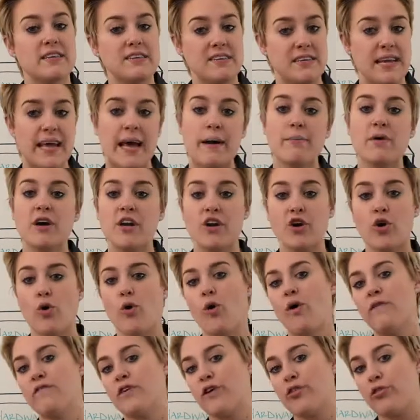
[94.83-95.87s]
but today I'm going
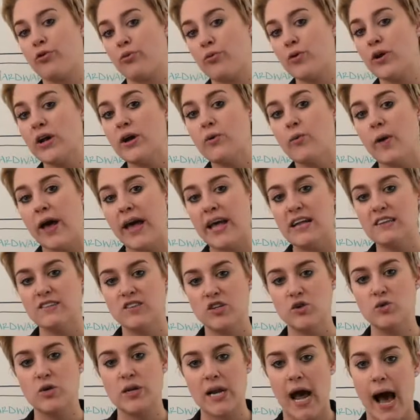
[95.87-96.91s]
to go over 3
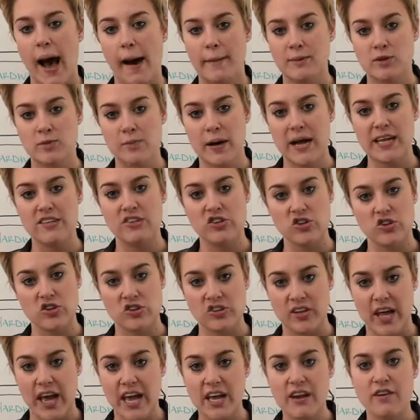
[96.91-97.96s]
ways you can optimize
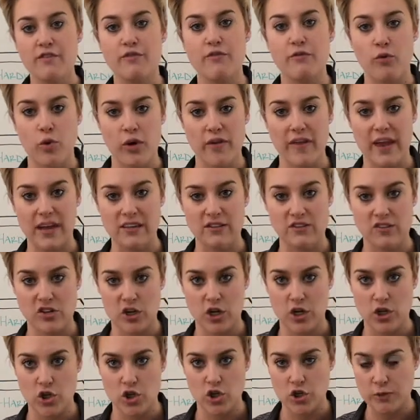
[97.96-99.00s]
your site for
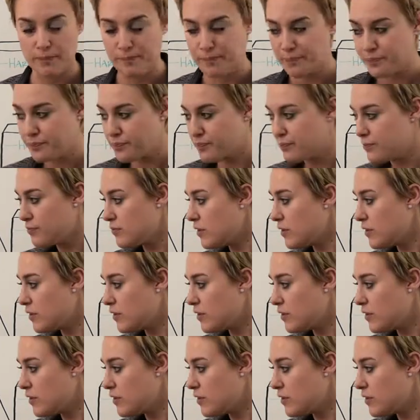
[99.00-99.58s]
that search.